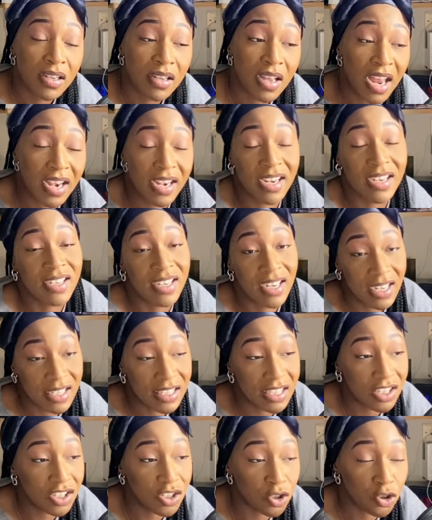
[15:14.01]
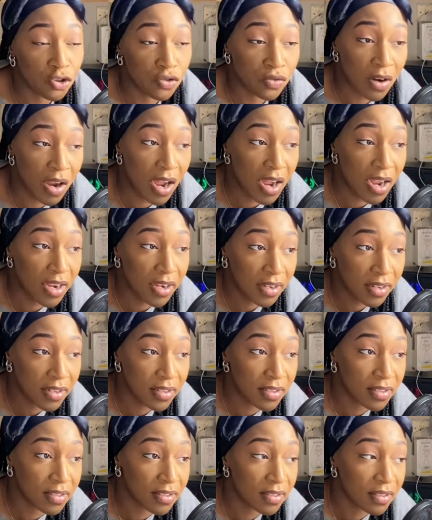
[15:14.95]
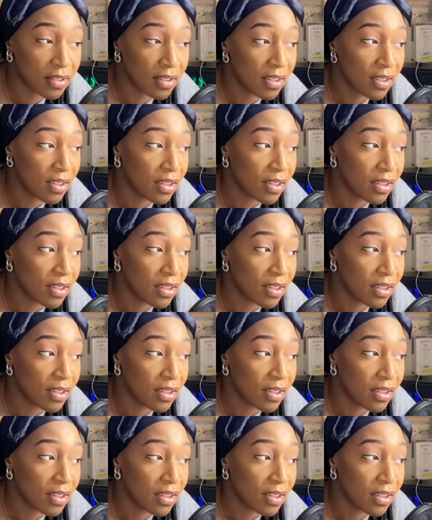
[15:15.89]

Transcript: and addicted to drugs.